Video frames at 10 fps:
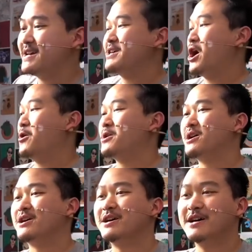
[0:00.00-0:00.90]

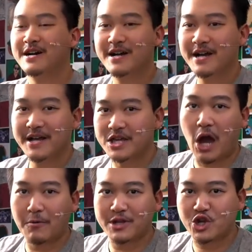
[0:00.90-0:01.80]
Y'all,
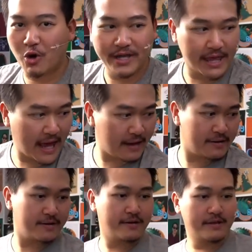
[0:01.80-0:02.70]
y'all enjoyed that?
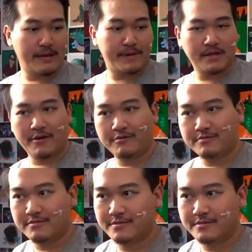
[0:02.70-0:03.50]
Let me know.